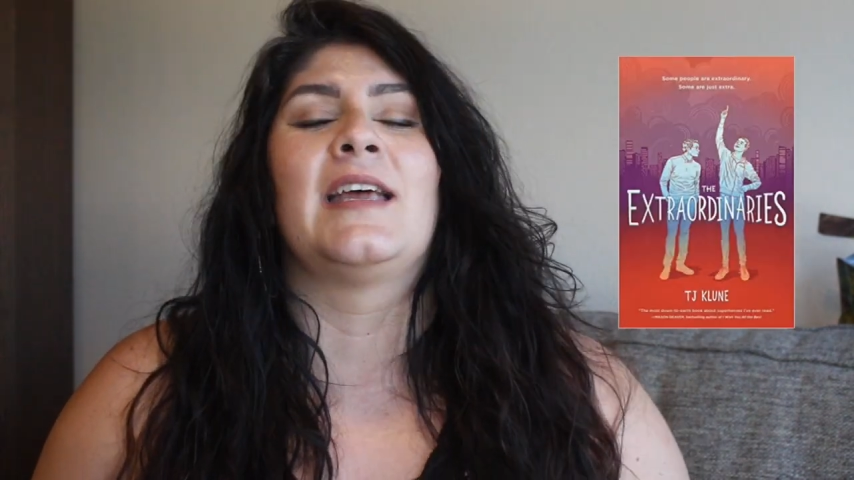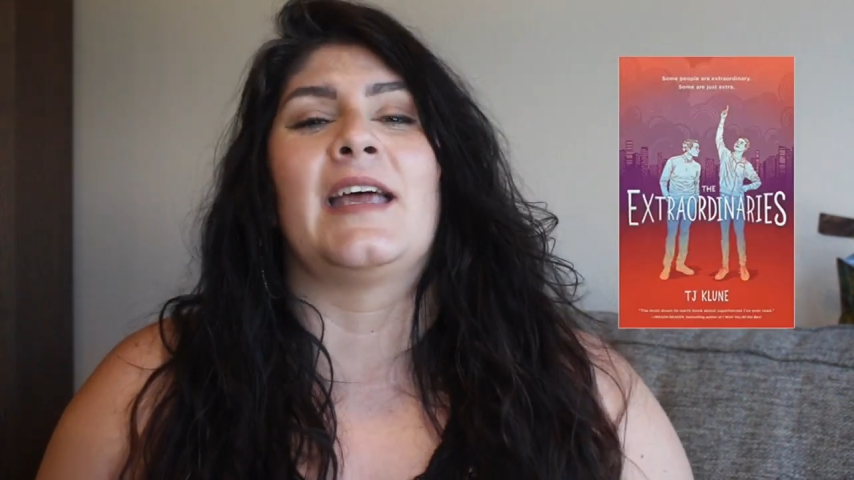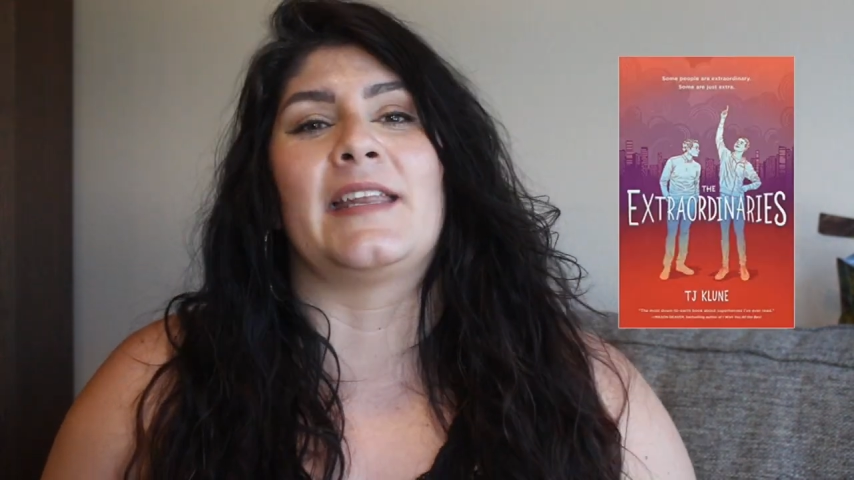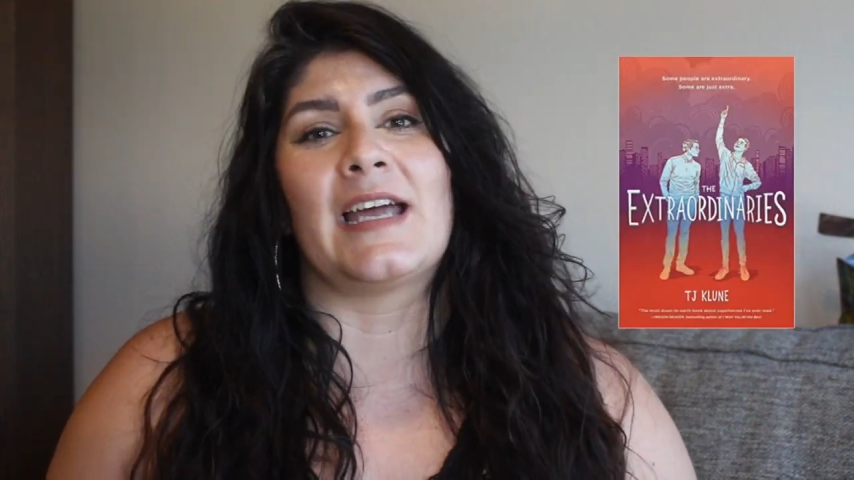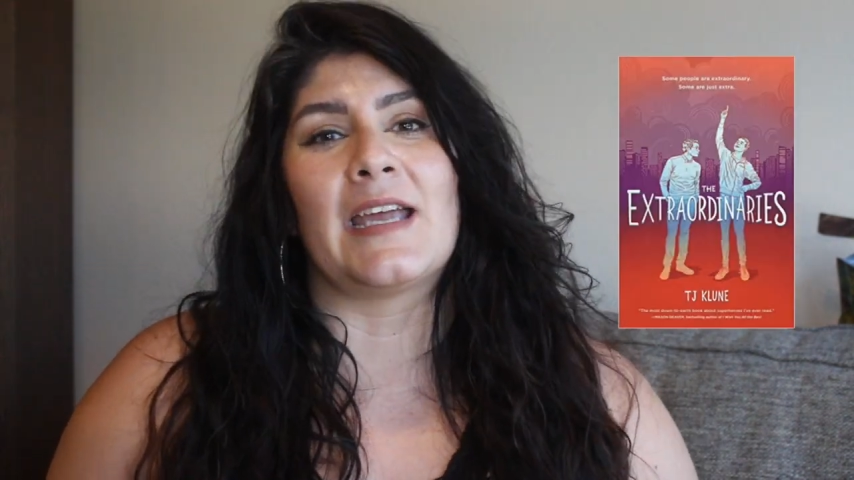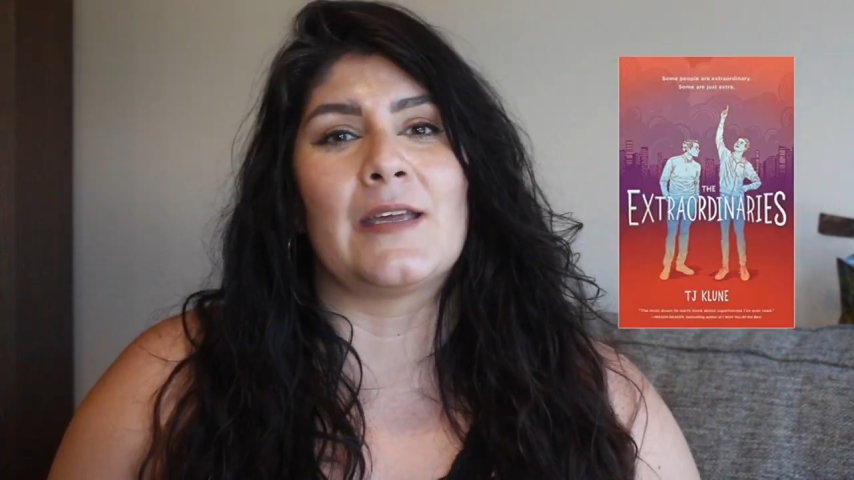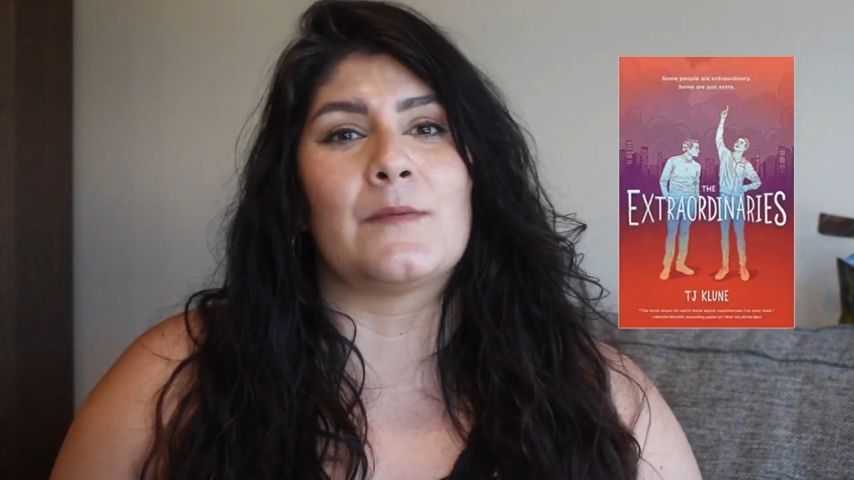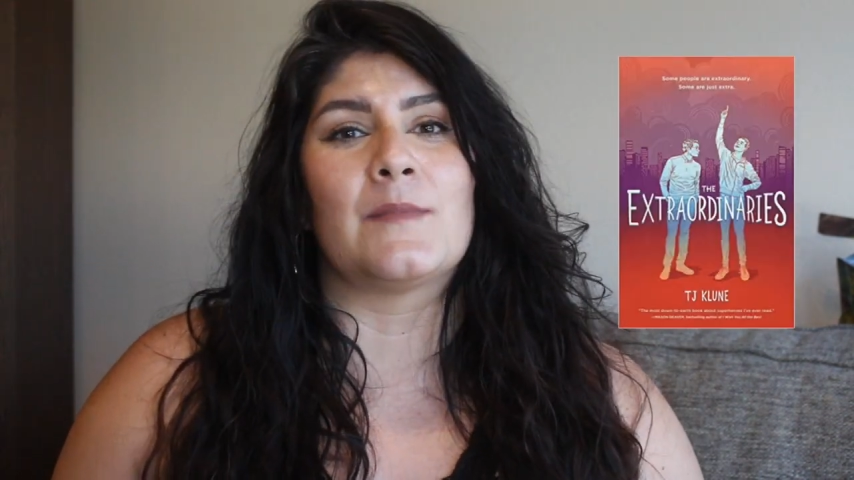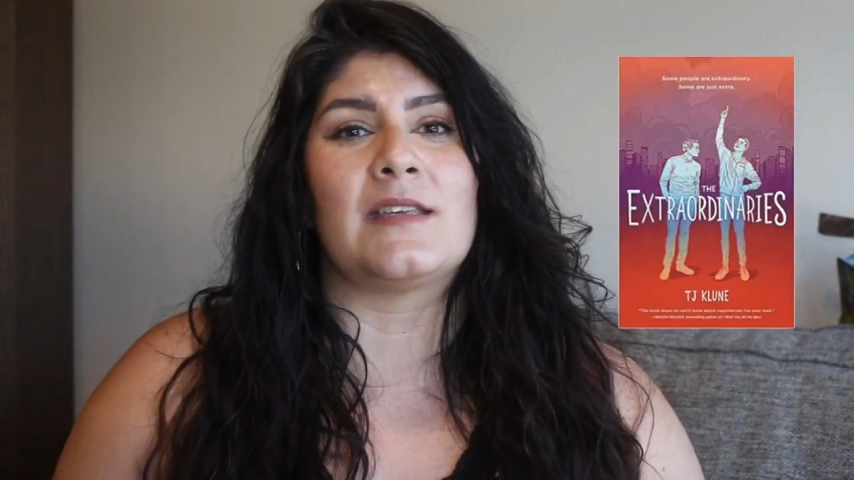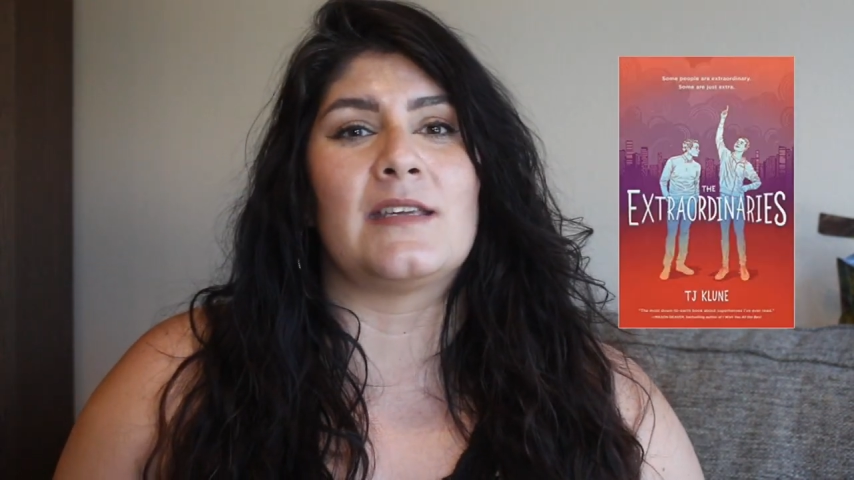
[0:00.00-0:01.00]
and I
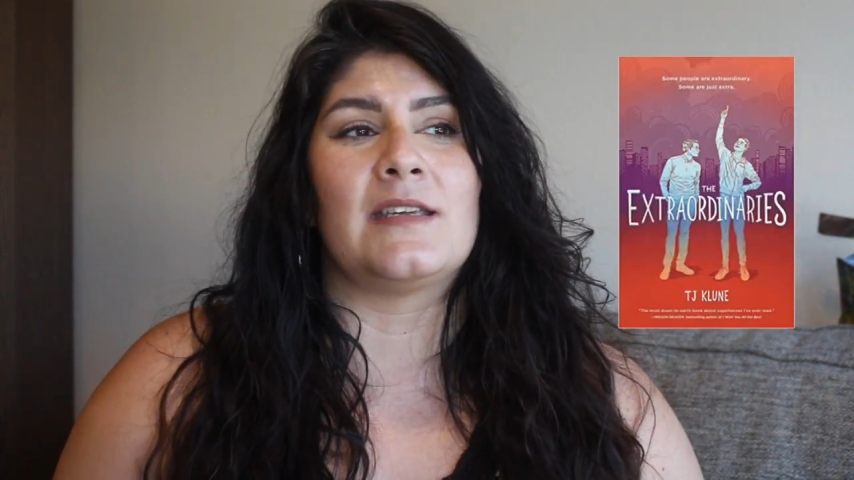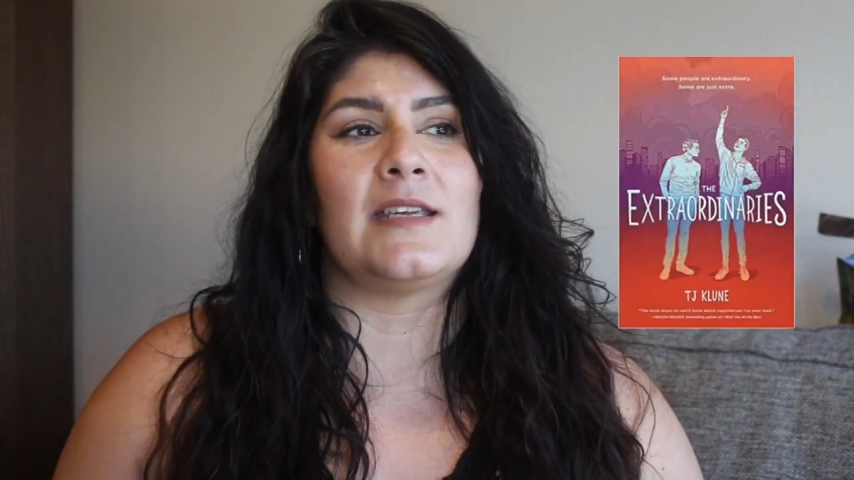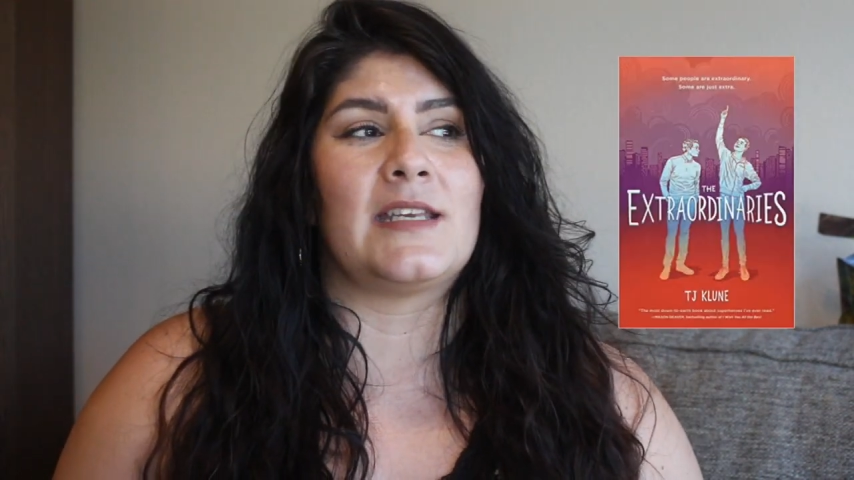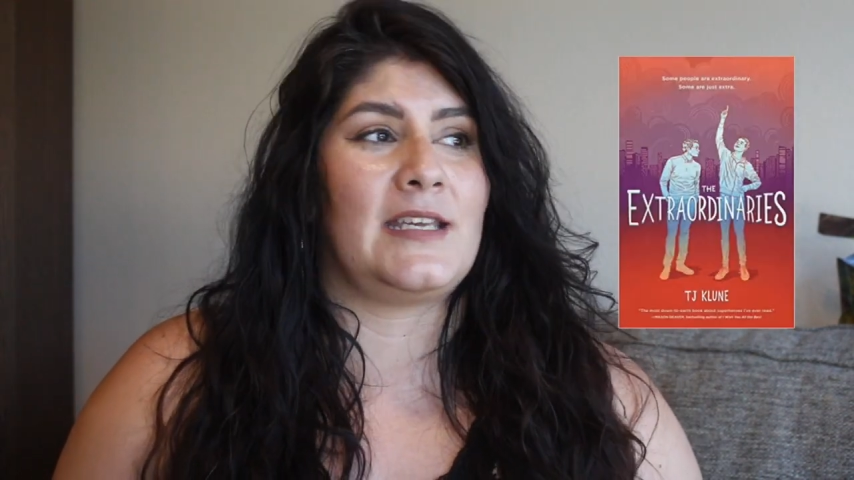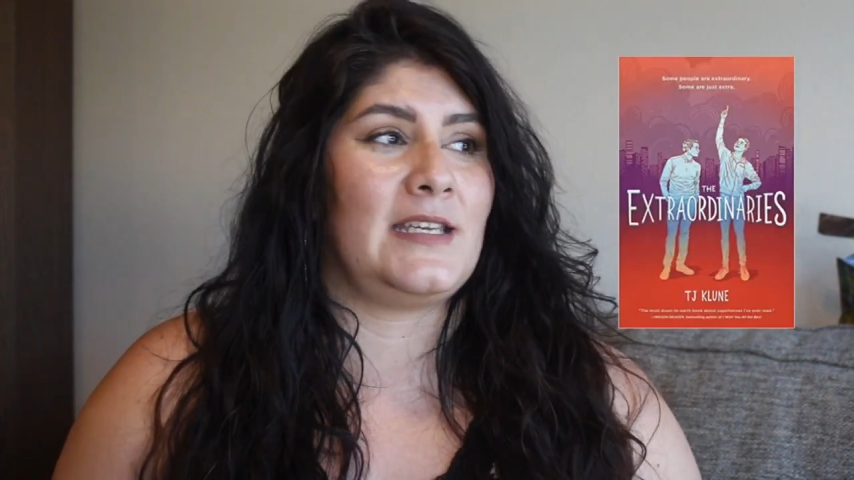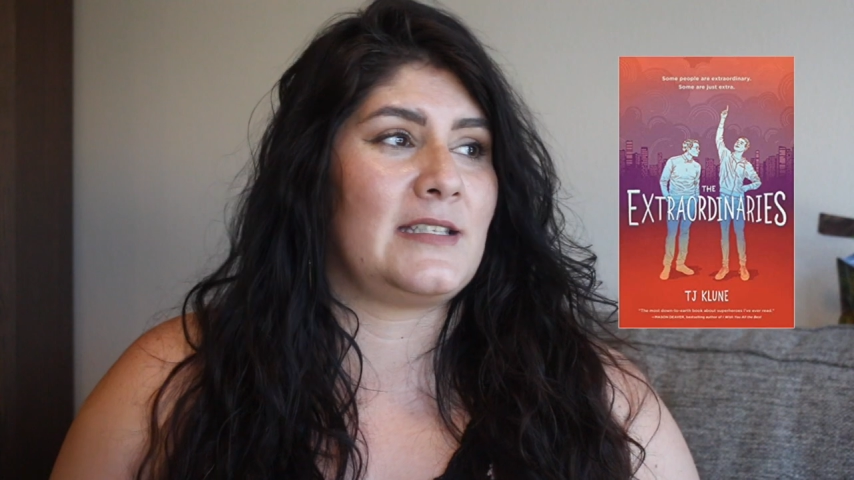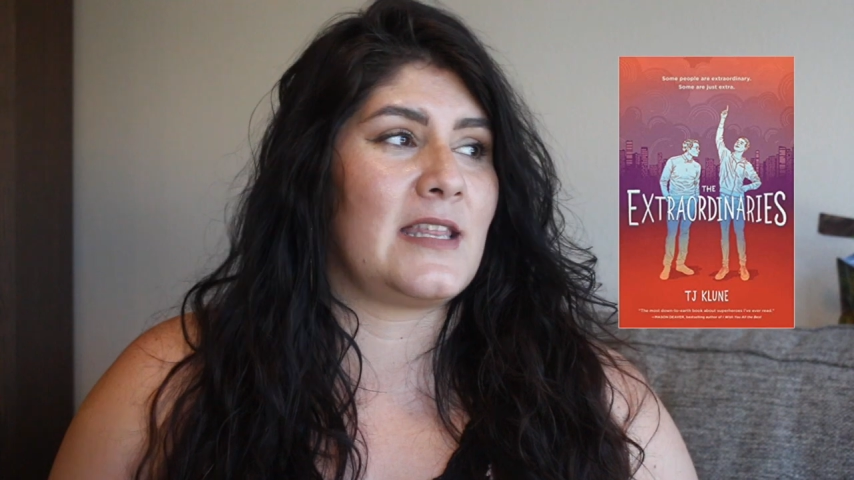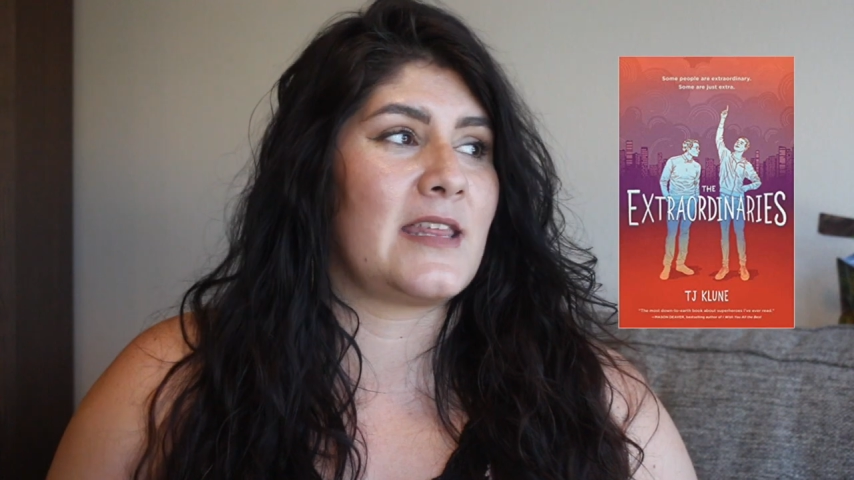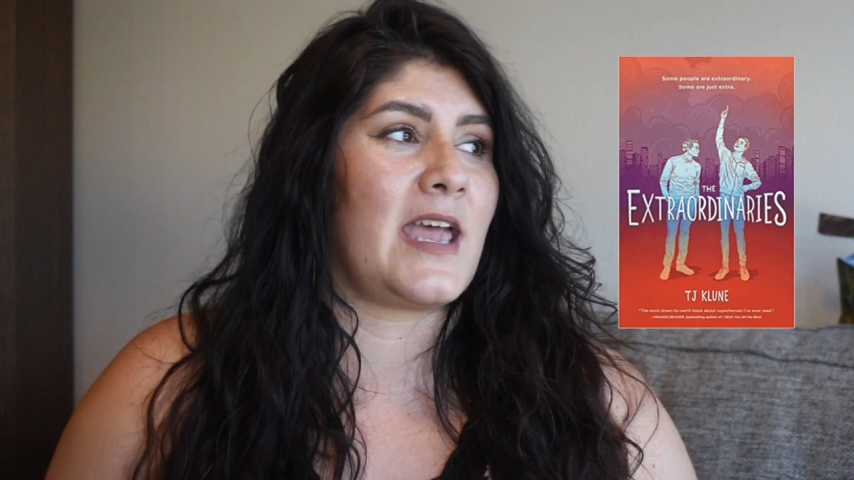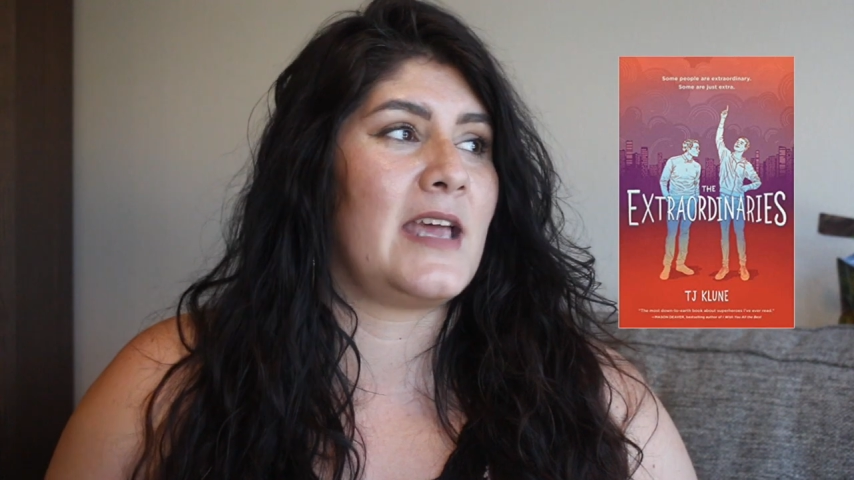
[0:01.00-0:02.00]
am the idiot
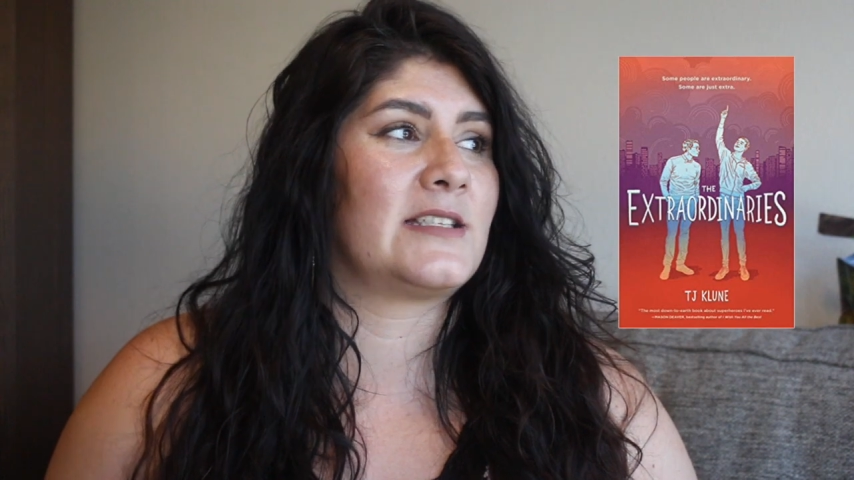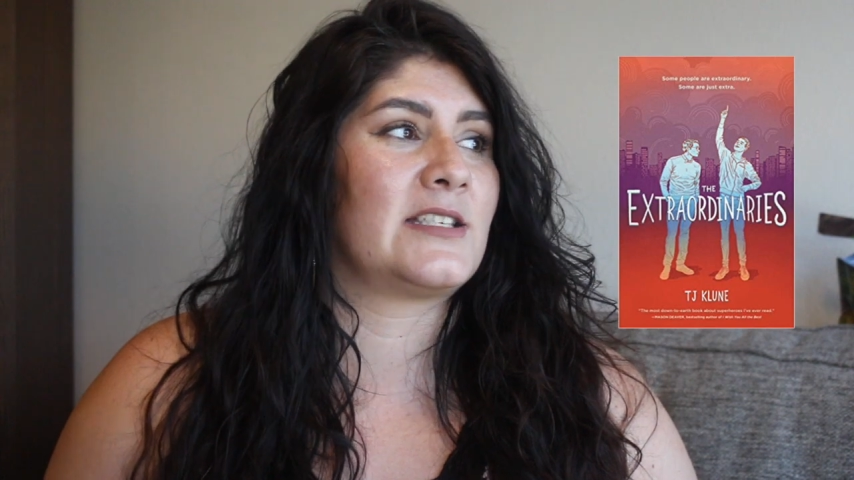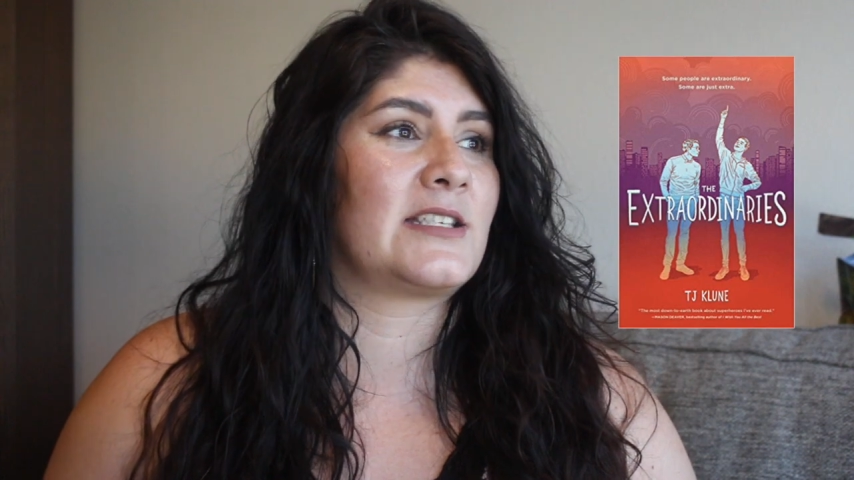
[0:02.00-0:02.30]
that